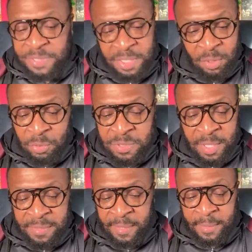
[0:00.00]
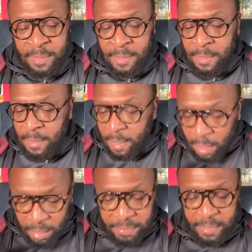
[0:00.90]
She knows nothing
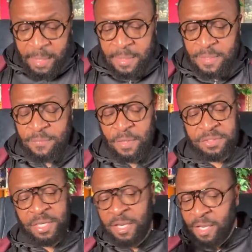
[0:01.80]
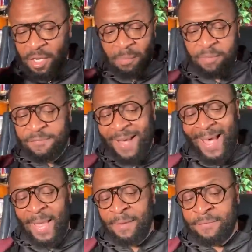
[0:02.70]
other than dysfunction. And then number
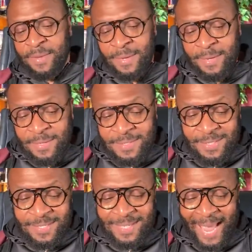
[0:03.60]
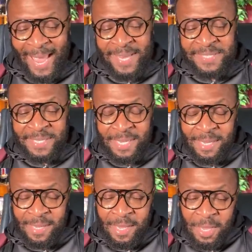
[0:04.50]
five,
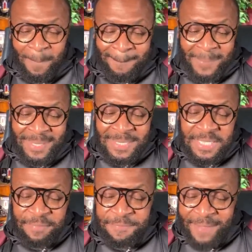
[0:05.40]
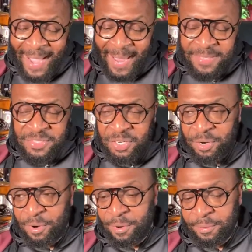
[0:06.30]
society misdefines
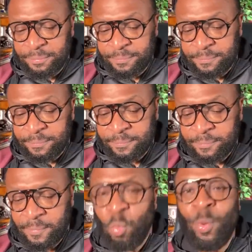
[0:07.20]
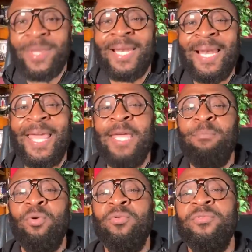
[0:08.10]
her with
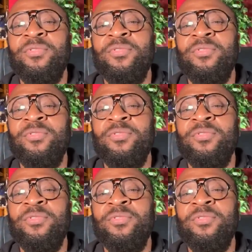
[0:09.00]
labels.